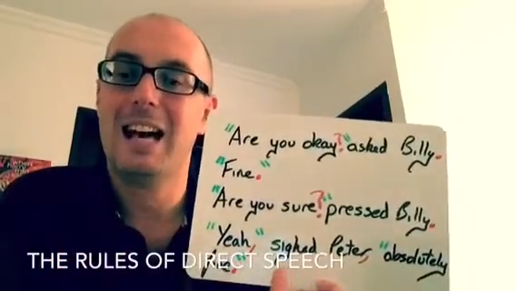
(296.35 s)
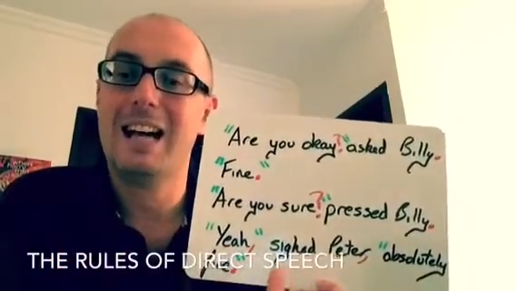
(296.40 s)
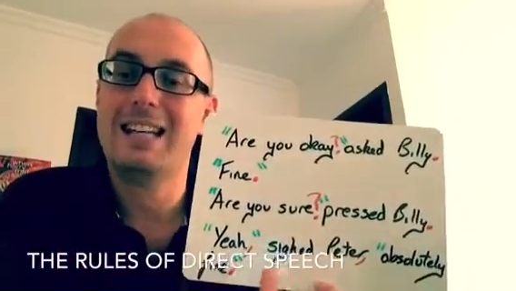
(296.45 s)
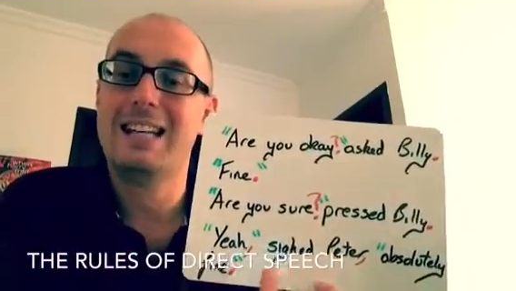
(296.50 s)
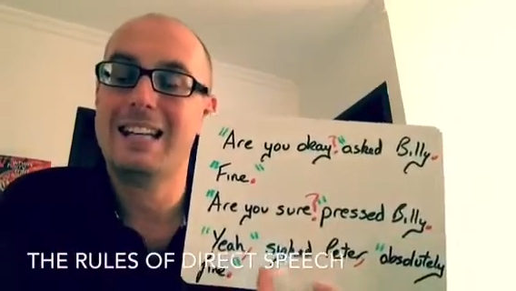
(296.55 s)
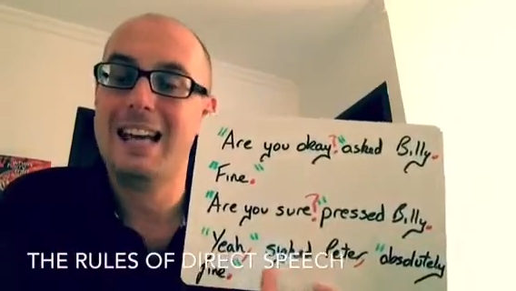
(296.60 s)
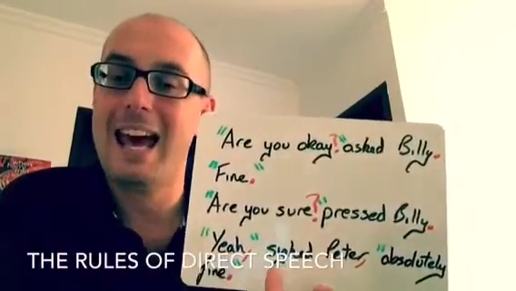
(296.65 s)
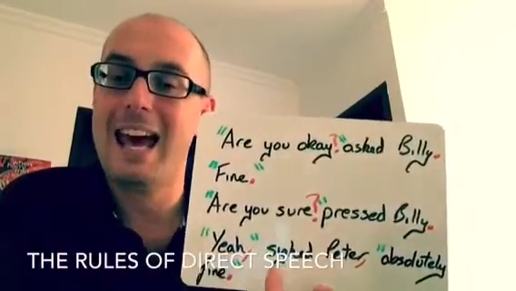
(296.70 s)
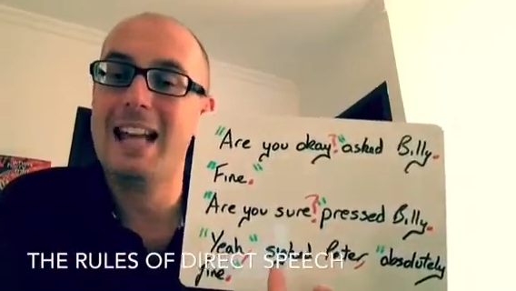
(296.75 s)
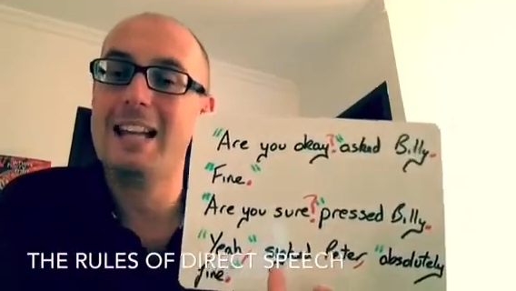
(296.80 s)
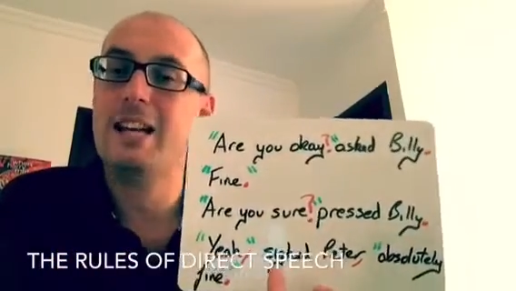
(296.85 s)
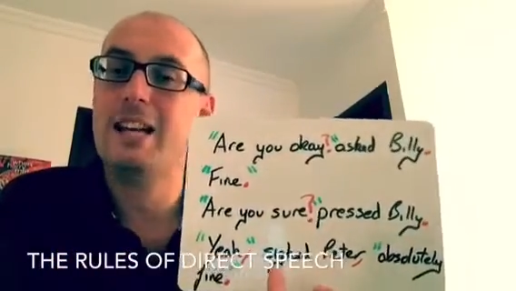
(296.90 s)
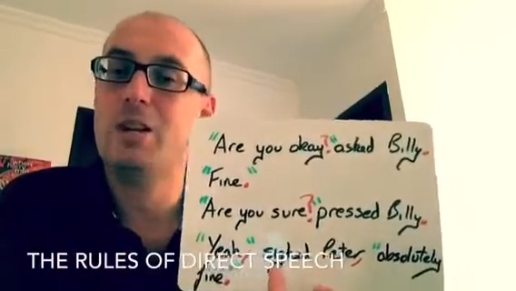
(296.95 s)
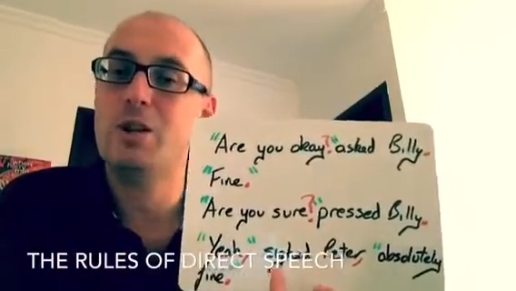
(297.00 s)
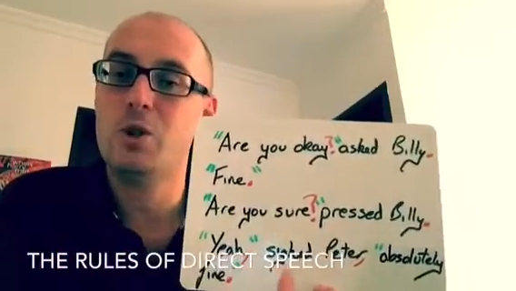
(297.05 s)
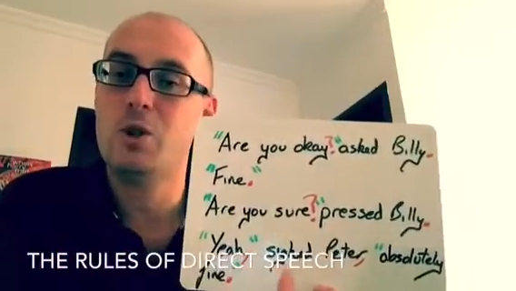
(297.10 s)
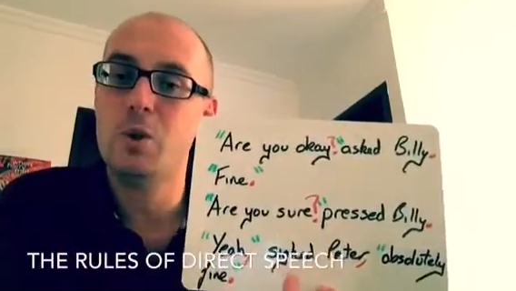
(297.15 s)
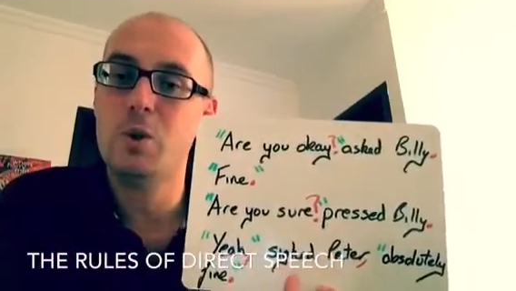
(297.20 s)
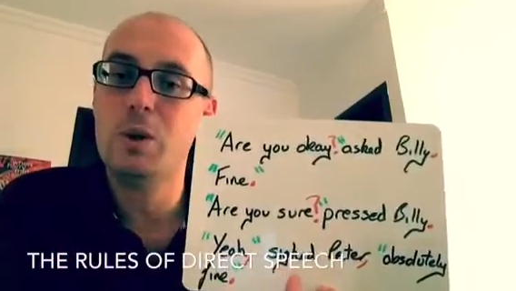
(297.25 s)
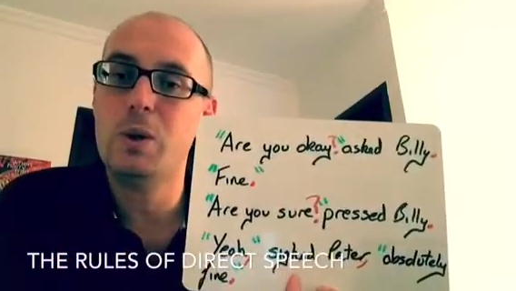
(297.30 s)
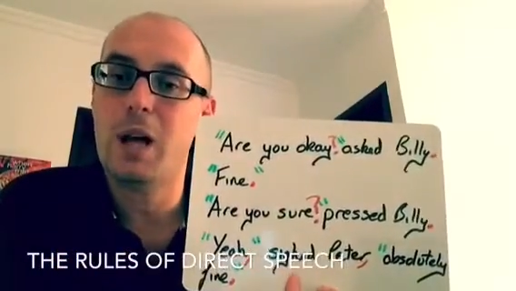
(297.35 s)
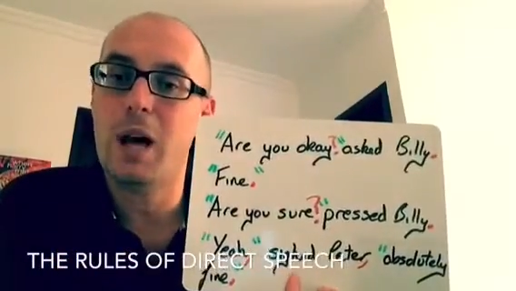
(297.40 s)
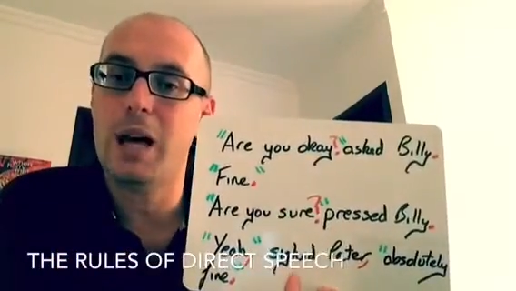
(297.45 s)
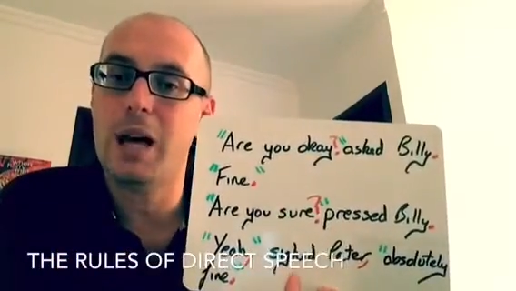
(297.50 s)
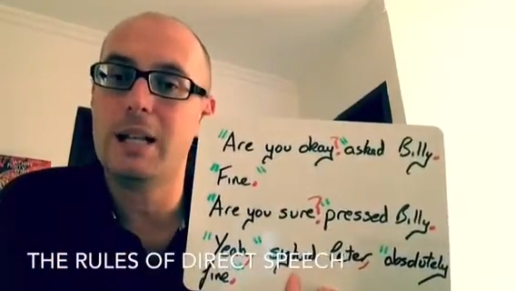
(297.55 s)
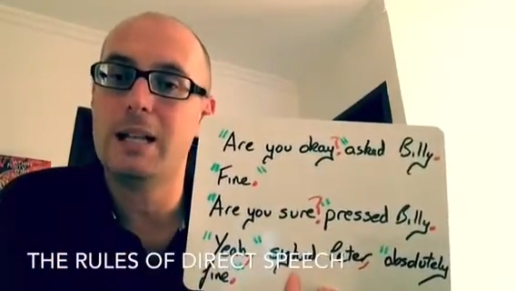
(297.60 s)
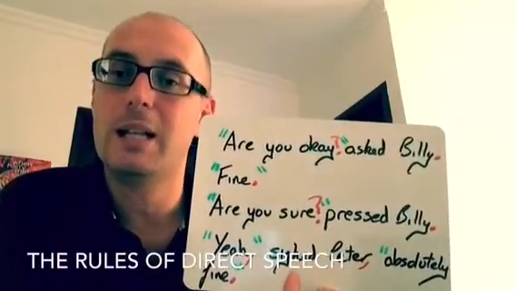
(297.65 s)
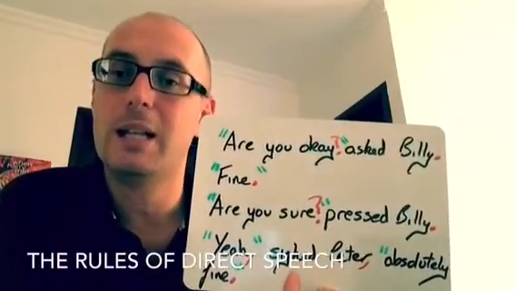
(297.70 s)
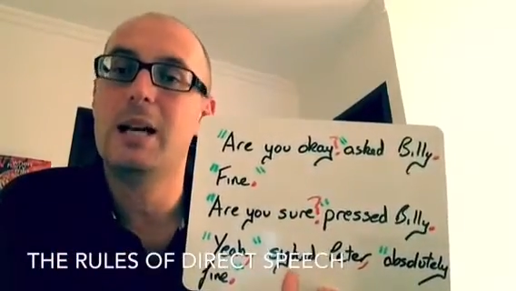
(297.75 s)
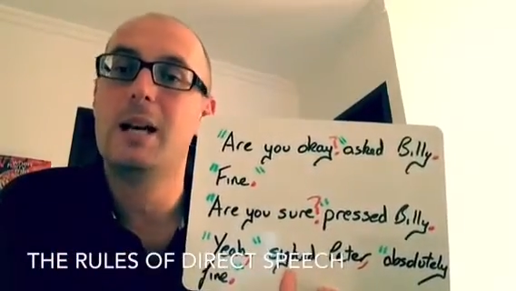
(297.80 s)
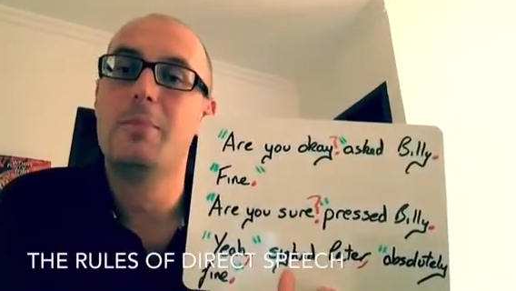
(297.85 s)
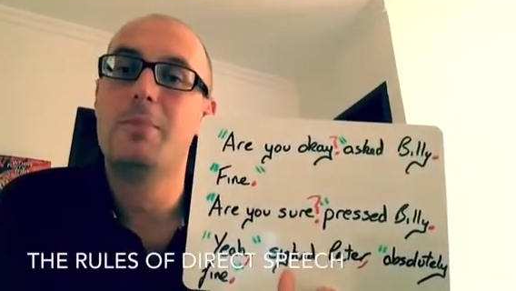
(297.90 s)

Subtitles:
again a new line